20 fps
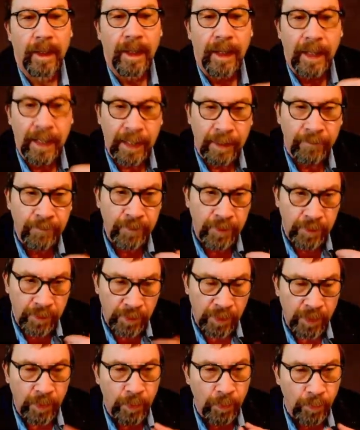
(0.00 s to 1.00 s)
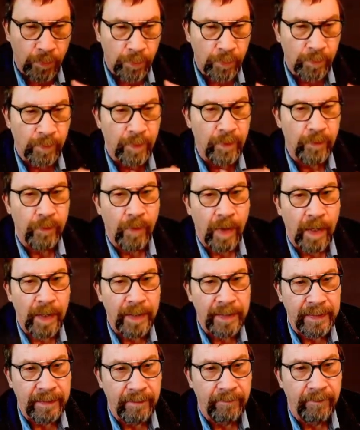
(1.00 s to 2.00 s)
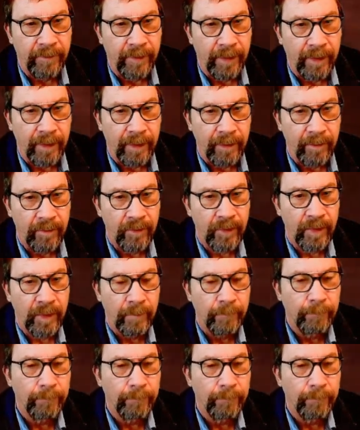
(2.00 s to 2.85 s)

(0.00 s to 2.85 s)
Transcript: After you go through the drying phase,